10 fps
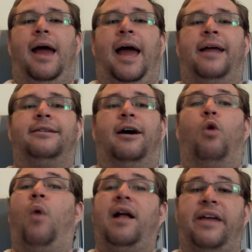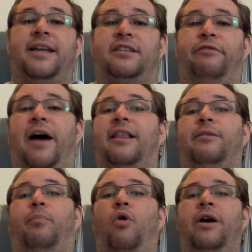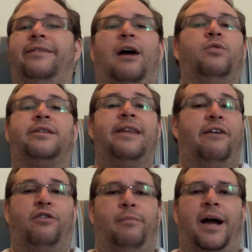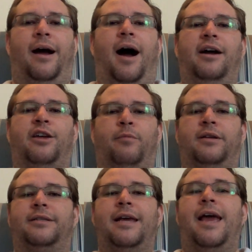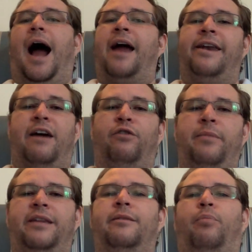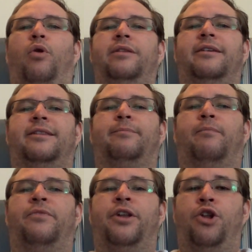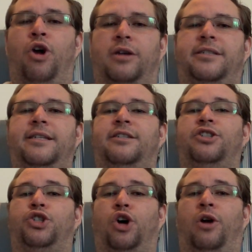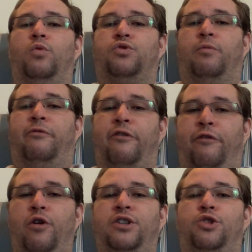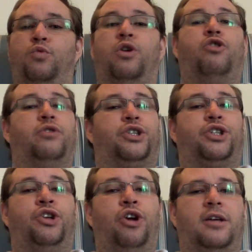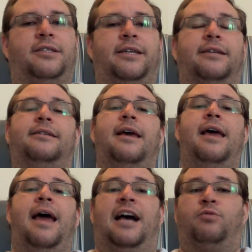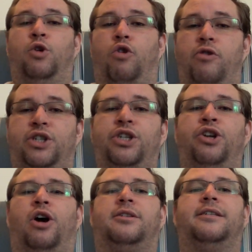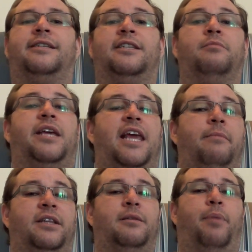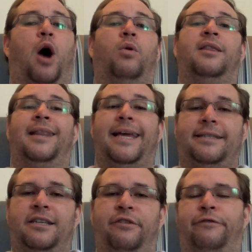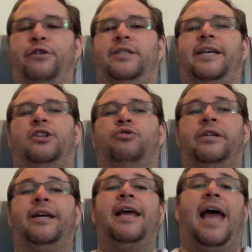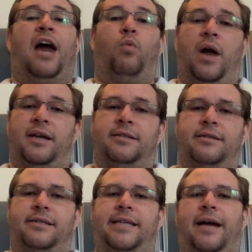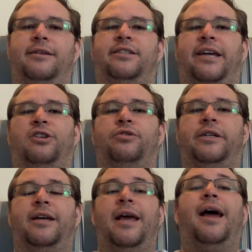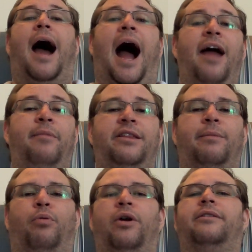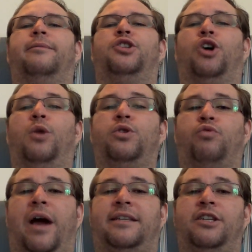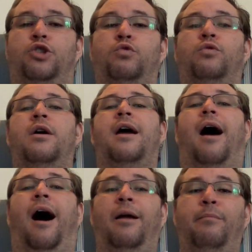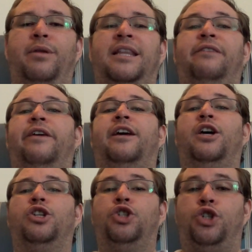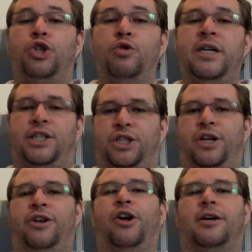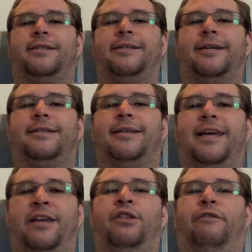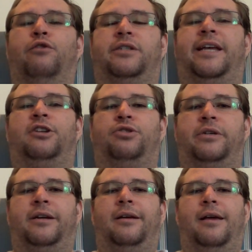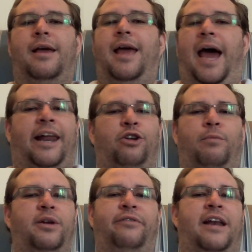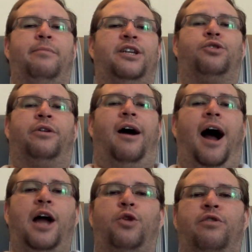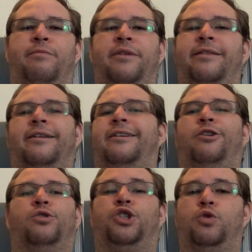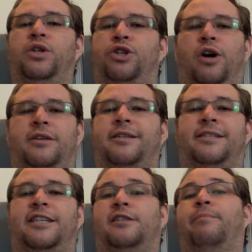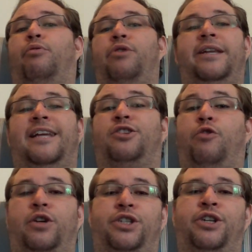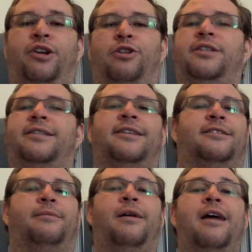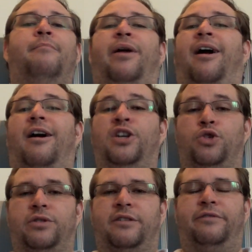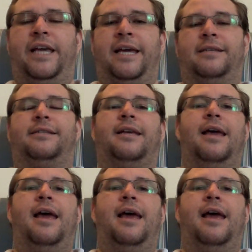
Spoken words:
And while that is a valid point, that was never my argument. I never made the point that the Gnostics that John was referring to were Christian Gnostics. As we know, Christian Gnosticism came into power late in the first century and well into the second century. I made the point that John was writing to unbelieving Jewish Gnostics in the first century. And I don't believe anybody's going to argue with me that, Jewish Gnosticism predates Christian Gnosticism by hundreds of years.